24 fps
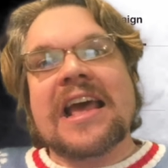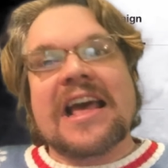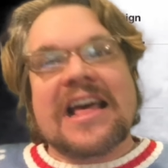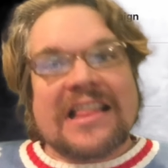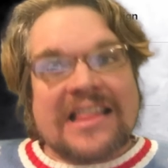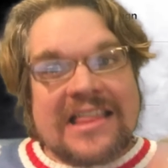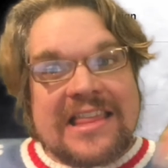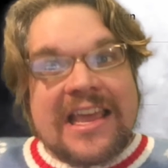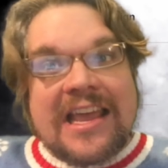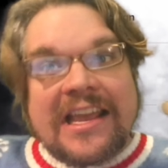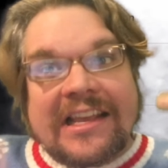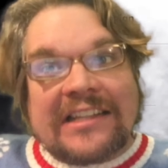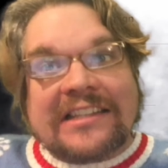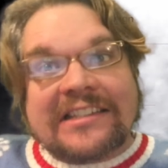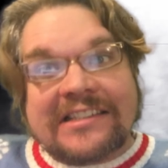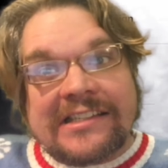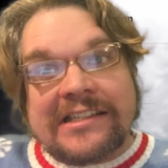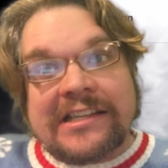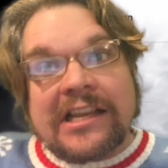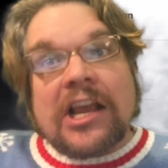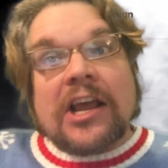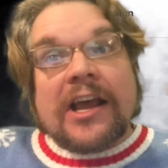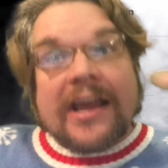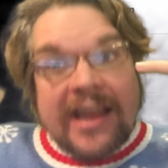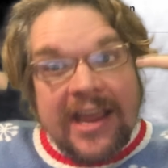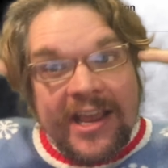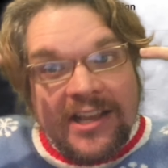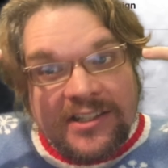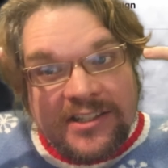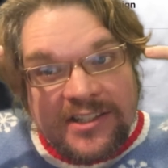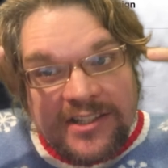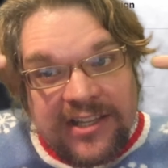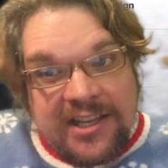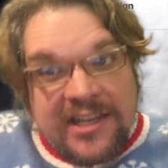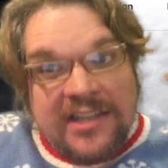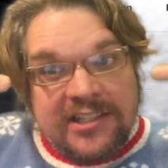This
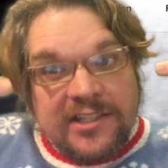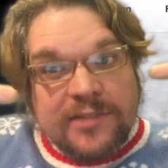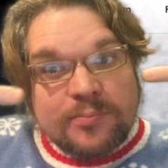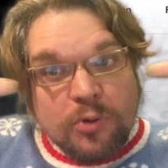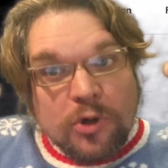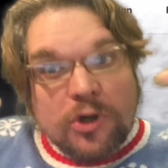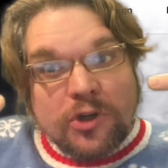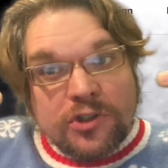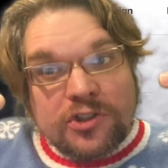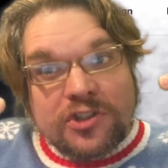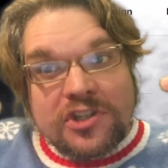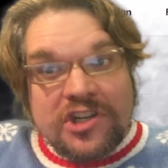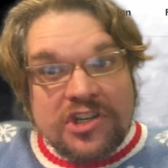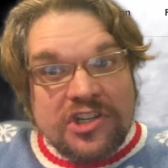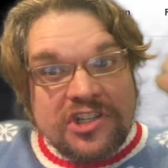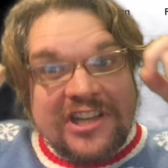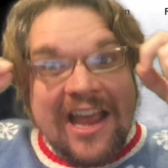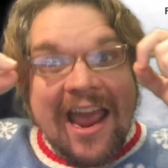is this person's